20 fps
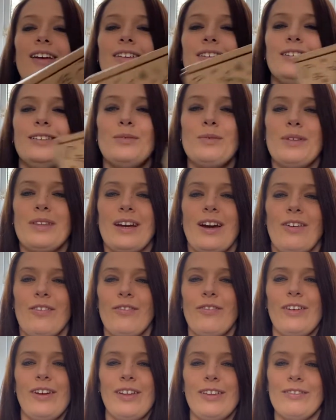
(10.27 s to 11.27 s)
So without
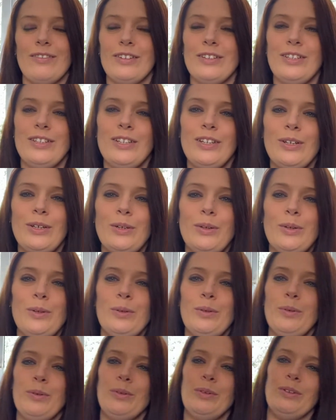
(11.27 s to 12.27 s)
further ado,